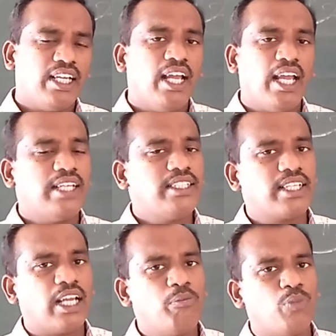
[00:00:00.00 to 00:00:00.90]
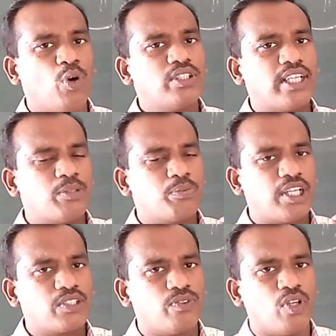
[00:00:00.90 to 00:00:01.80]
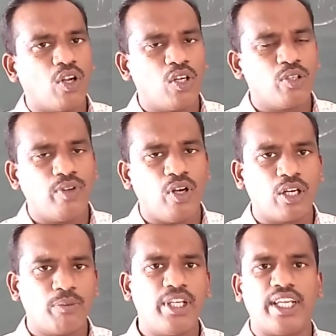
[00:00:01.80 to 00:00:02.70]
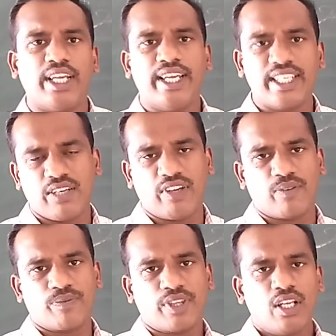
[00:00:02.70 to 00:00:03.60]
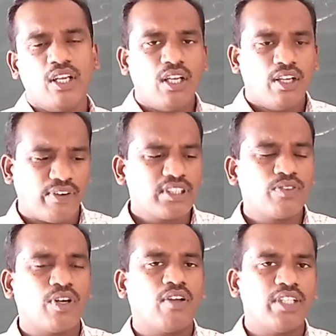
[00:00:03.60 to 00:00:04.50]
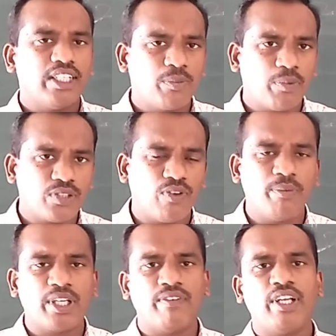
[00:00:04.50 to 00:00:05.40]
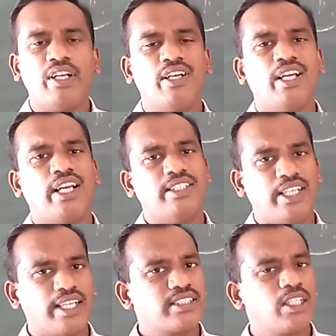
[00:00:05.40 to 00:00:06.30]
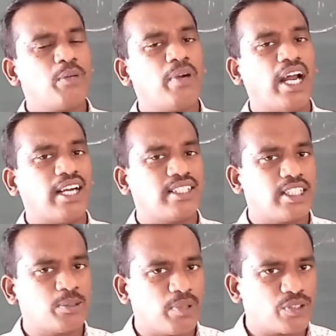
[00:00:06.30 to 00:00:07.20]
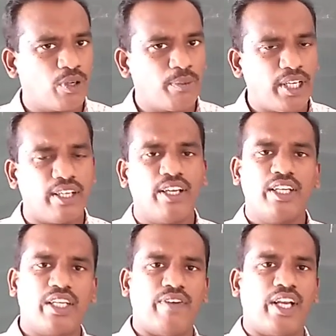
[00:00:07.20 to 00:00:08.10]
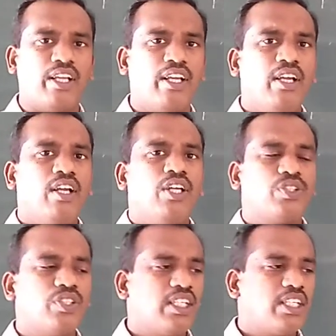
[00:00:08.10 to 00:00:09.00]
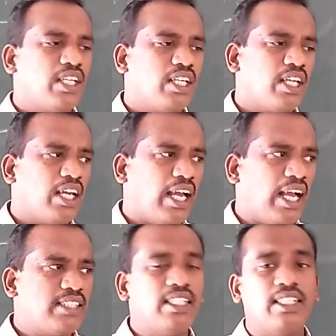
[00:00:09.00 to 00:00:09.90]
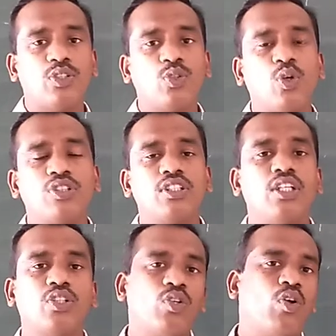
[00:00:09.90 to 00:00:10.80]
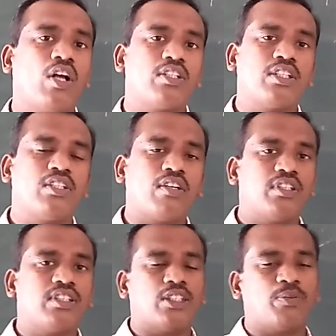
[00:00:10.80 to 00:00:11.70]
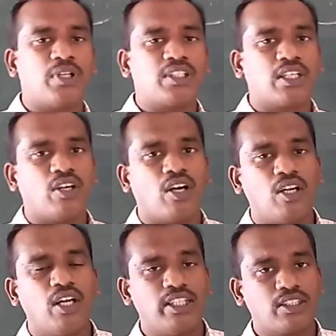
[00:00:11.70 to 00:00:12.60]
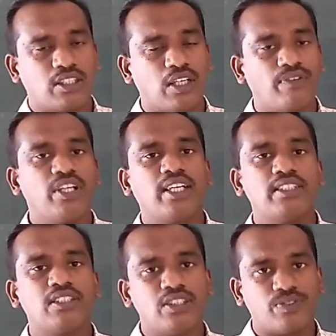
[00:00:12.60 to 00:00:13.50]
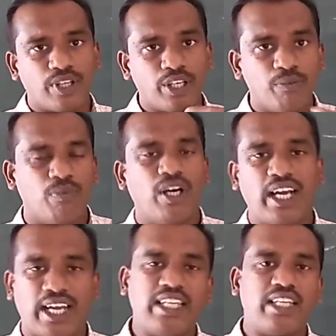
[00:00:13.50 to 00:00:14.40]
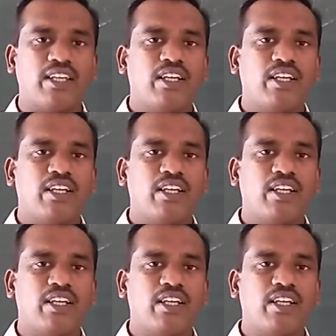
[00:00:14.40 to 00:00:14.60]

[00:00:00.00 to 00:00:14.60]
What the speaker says: At a time both H plus will not be given. First one of H plus will be given, in the next step another H plus will be given. So that acid dissociation constant of this H plus ion, sulfuric acid is very high.